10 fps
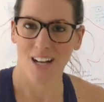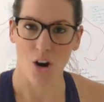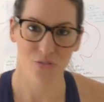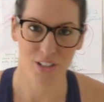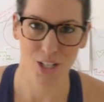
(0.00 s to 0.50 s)

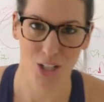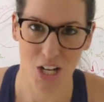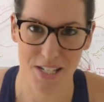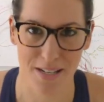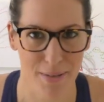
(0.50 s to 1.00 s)
Hopefully you
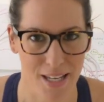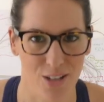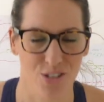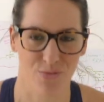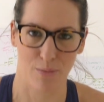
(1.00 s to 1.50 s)
learned something
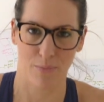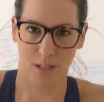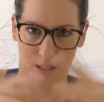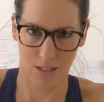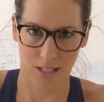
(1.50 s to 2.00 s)
else from
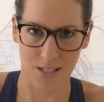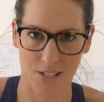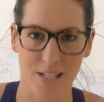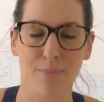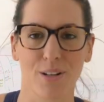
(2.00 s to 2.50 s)
Let's
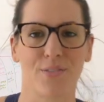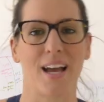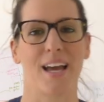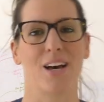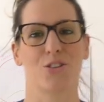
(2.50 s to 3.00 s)
Simplify
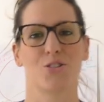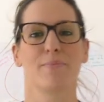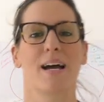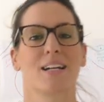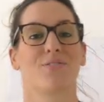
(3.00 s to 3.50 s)
Health to
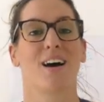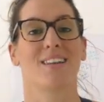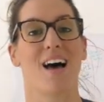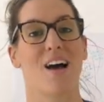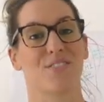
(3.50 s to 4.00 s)
Magnify
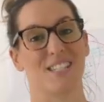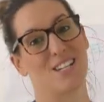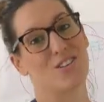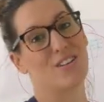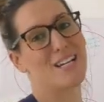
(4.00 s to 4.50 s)
Life
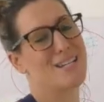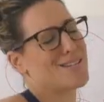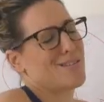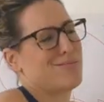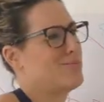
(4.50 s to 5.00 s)

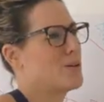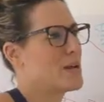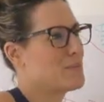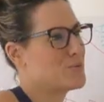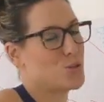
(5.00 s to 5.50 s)
series. What are we
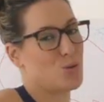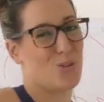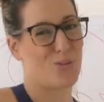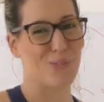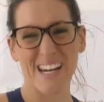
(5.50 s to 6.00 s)
up to?
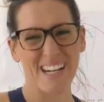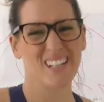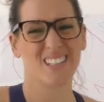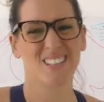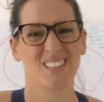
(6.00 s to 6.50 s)
3?
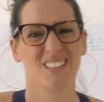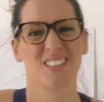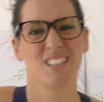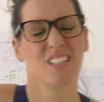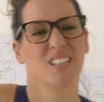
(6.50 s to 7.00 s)

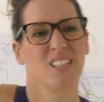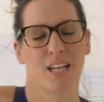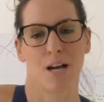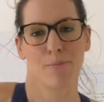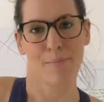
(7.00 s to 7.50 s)

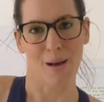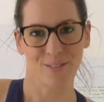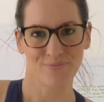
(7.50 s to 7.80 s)
Can't remember.